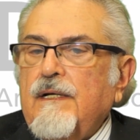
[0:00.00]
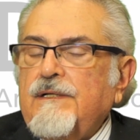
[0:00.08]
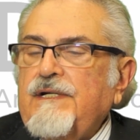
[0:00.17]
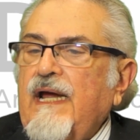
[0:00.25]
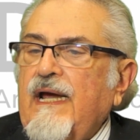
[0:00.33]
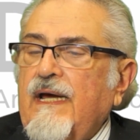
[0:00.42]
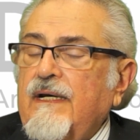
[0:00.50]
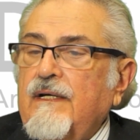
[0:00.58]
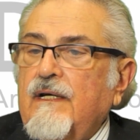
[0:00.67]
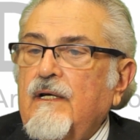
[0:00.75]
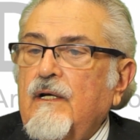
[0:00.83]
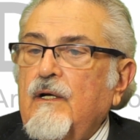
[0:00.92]
She had
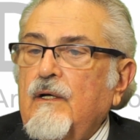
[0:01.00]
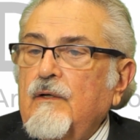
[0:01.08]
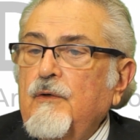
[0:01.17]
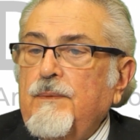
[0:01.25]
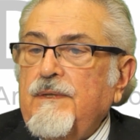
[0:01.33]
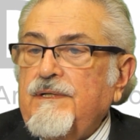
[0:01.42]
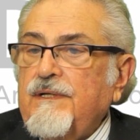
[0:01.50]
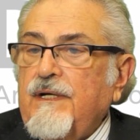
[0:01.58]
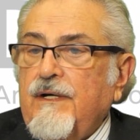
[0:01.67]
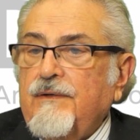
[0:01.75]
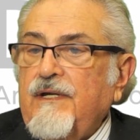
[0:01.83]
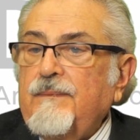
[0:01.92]
lupus
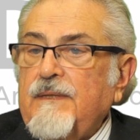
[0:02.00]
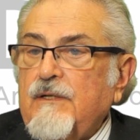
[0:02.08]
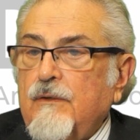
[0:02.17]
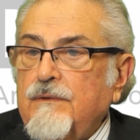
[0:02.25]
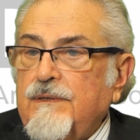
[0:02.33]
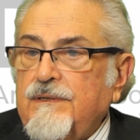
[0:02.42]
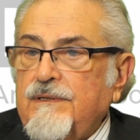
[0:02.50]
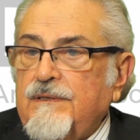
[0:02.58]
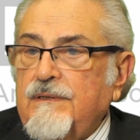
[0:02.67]
erythematosus,